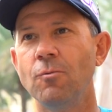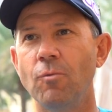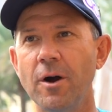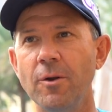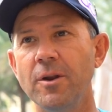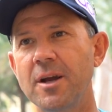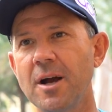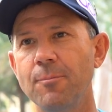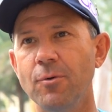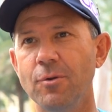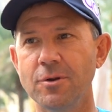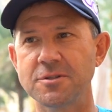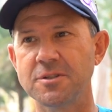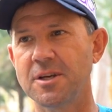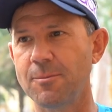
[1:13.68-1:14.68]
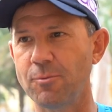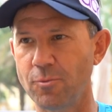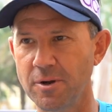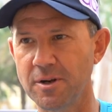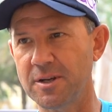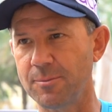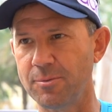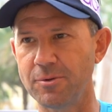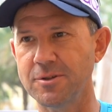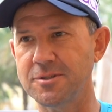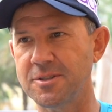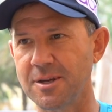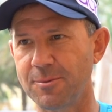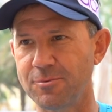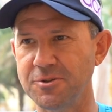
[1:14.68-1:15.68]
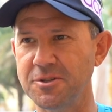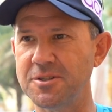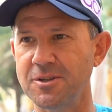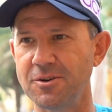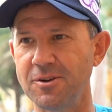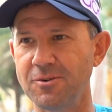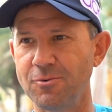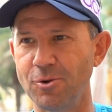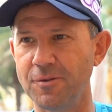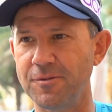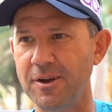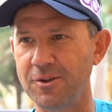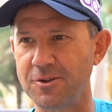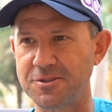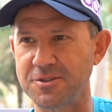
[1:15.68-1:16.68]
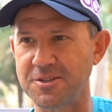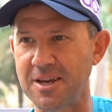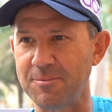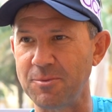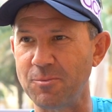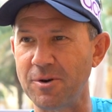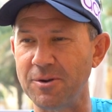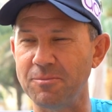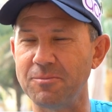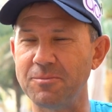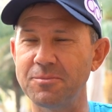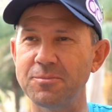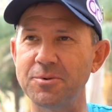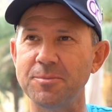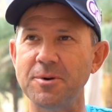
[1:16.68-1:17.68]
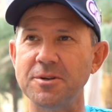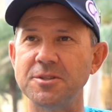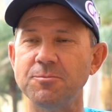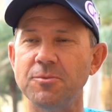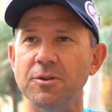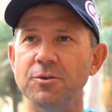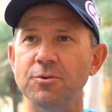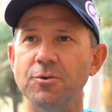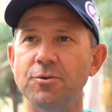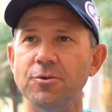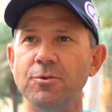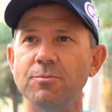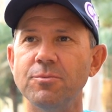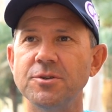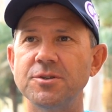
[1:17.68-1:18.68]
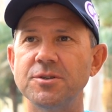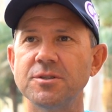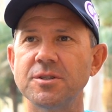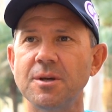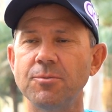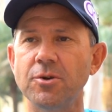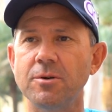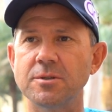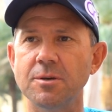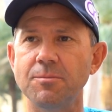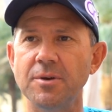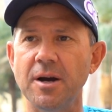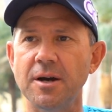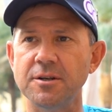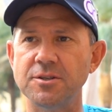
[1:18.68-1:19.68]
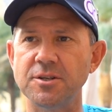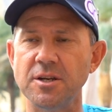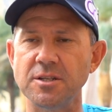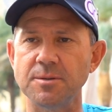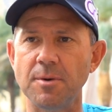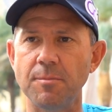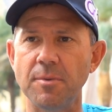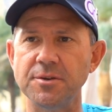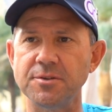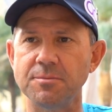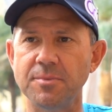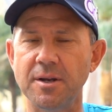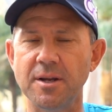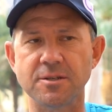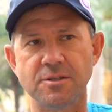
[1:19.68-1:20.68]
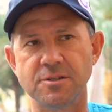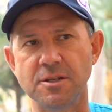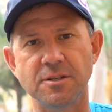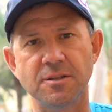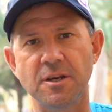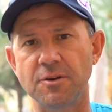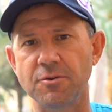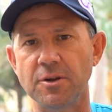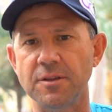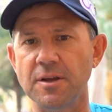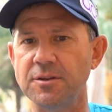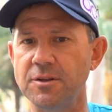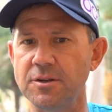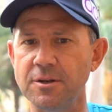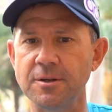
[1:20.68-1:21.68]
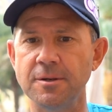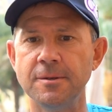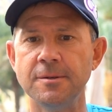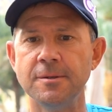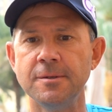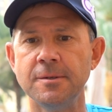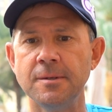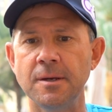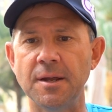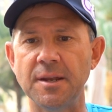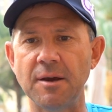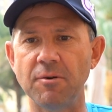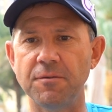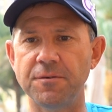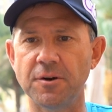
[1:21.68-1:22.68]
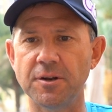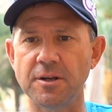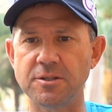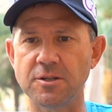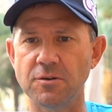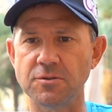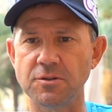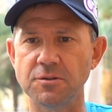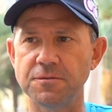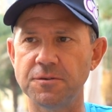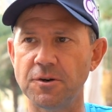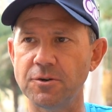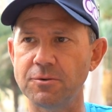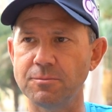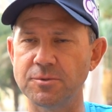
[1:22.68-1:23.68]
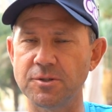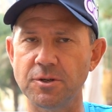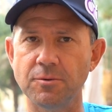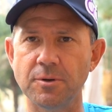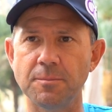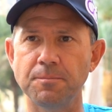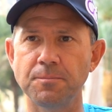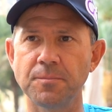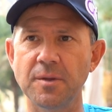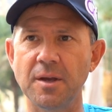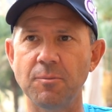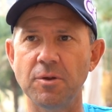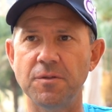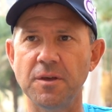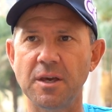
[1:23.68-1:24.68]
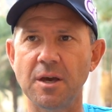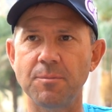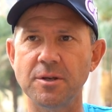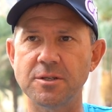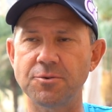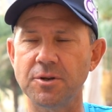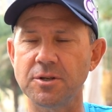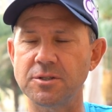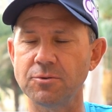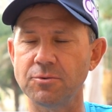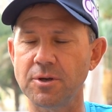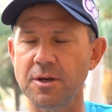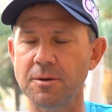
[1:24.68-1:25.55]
won a couple, lost a couple, won a couple, lost a couple. We just said all of our losses came in one, pretty much in one little group, which sometimes can be hard to change the momentum. But as I said, to their credit, they did it. And now we find ourselves in the final. So, and we think our best cricket's still to